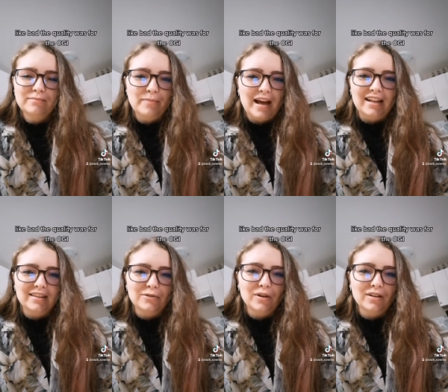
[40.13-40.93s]
bad the
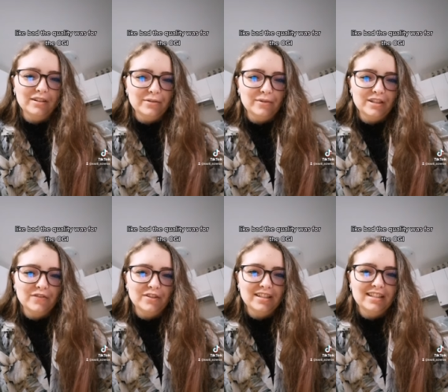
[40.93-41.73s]
quality was
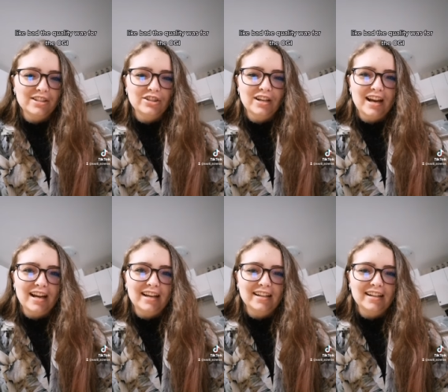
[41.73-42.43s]
for the CGI.